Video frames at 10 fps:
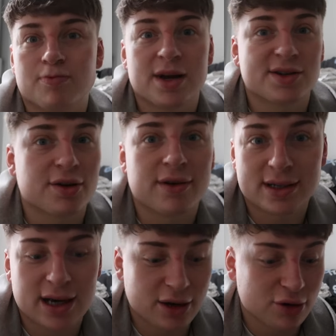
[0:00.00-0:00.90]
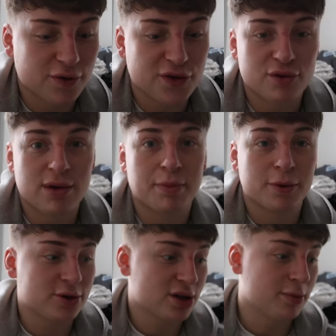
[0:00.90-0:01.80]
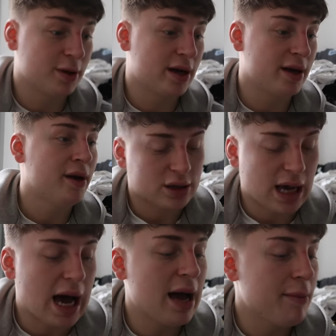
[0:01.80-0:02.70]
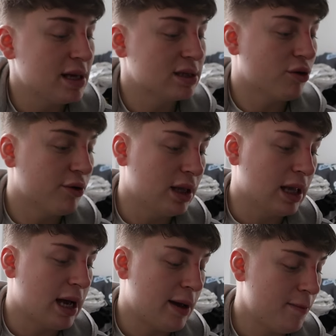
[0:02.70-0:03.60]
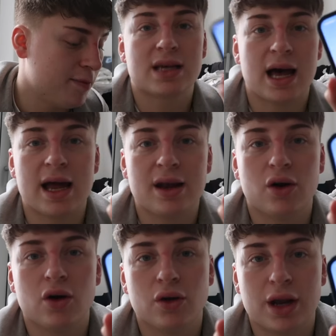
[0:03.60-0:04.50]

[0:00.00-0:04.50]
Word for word: make sure I write down a good few Red Bulls on plane. The time is currently 10 or